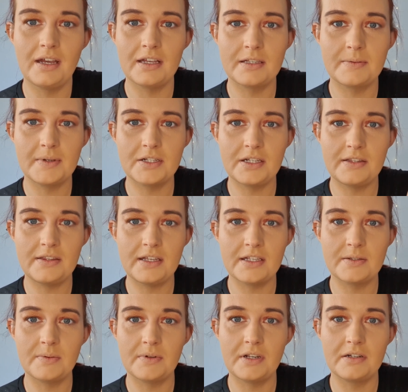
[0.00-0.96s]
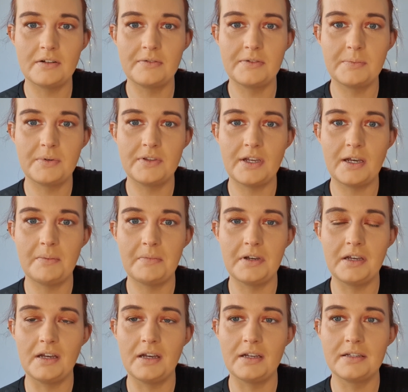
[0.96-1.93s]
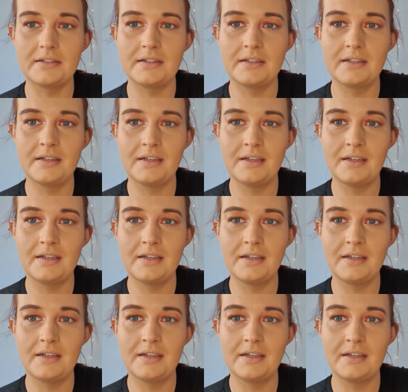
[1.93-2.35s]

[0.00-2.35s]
especially this one, I'd love to put that on my eyes.